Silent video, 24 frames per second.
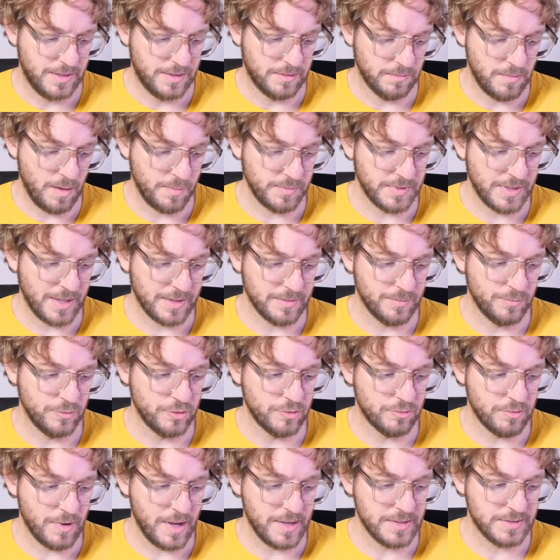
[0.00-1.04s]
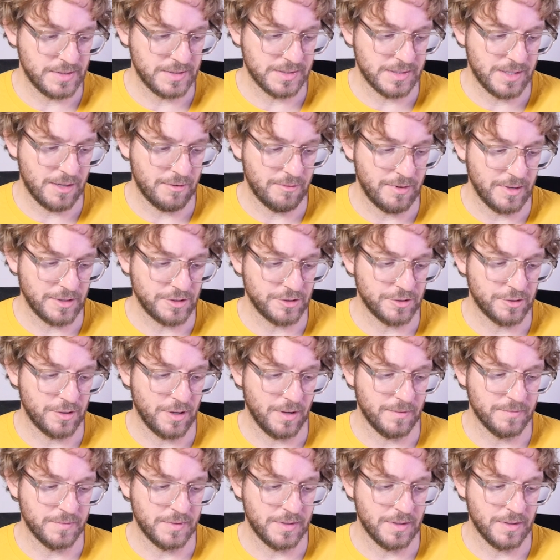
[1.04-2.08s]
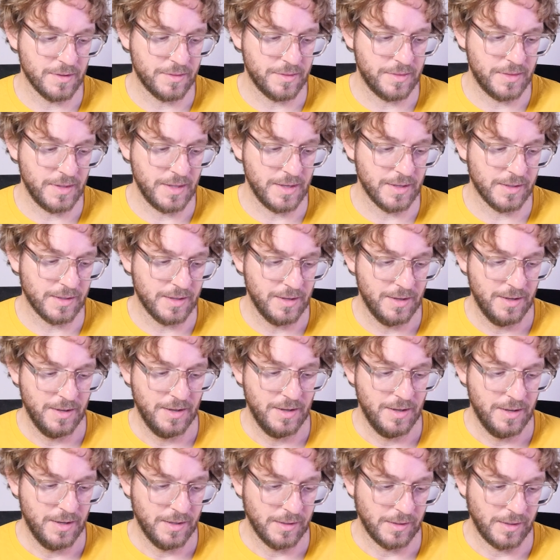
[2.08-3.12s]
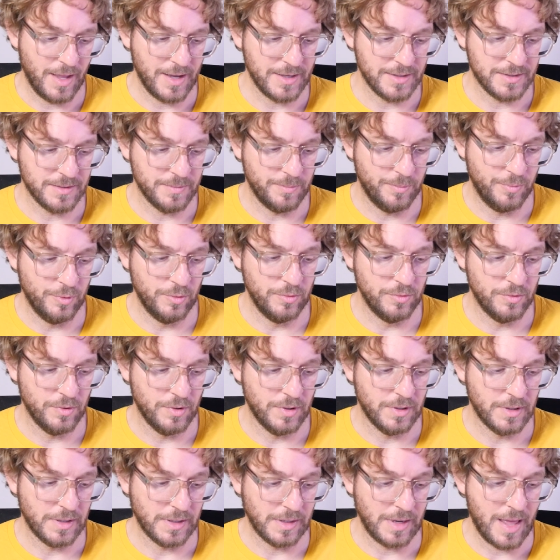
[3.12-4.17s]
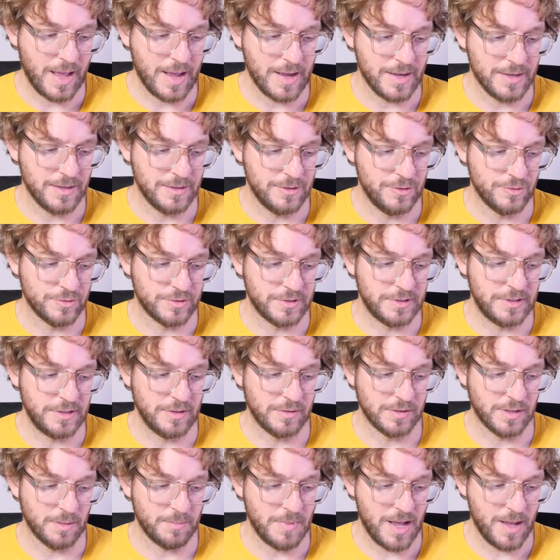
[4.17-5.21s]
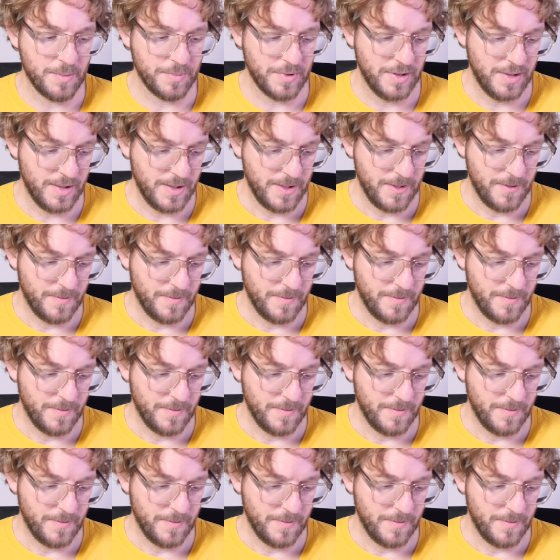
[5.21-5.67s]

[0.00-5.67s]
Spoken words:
Remember that moonrise is the direction of the thick light blue line you see on the map,